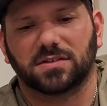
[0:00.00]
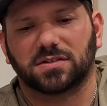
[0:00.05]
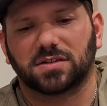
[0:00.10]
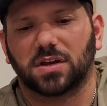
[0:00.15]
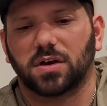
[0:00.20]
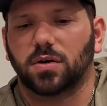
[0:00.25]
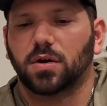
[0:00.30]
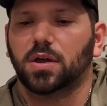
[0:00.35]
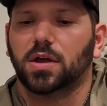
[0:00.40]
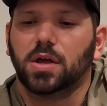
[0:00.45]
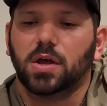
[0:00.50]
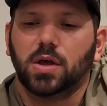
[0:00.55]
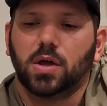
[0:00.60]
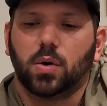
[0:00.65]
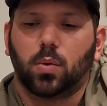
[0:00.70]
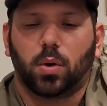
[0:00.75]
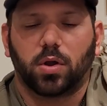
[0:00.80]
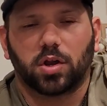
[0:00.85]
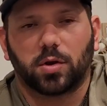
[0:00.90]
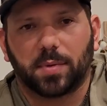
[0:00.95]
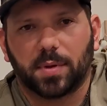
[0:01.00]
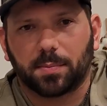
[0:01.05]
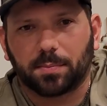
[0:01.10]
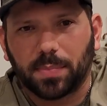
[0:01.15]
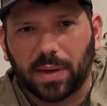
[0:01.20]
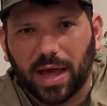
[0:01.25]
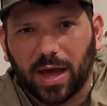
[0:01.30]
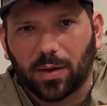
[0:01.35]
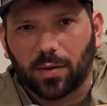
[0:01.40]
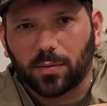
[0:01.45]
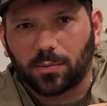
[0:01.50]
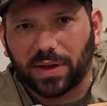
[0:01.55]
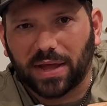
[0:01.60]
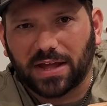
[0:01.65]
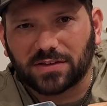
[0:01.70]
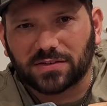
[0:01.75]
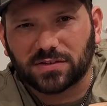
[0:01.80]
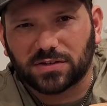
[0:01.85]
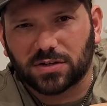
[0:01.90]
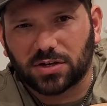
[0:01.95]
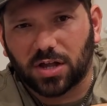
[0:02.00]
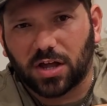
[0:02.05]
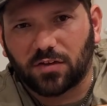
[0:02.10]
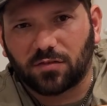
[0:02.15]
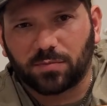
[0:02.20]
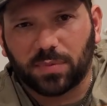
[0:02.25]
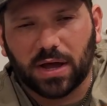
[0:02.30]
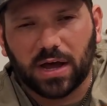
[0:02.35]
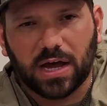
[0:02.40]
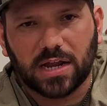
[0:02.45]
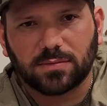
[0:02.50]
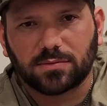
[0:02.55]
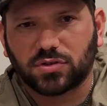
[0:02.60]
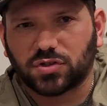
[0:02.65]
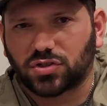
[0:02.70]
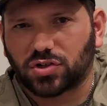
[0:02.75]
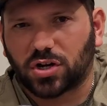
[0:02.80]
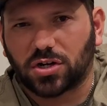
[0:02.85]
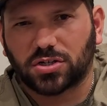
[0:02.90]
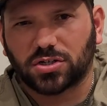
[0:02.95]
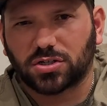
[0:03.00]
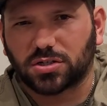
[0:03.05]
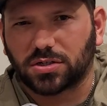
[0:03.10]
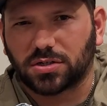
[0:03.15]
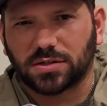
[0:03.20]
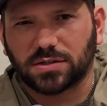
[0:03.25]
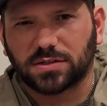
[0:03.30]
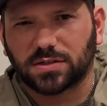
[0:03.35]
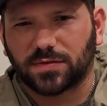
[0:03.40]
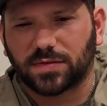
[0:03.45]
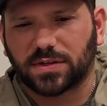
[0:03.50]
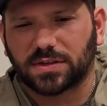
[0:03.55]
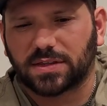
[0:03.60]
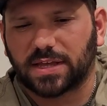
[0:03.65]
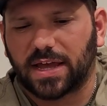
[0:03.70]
So whether it be bouncing off bottom structure and stuff like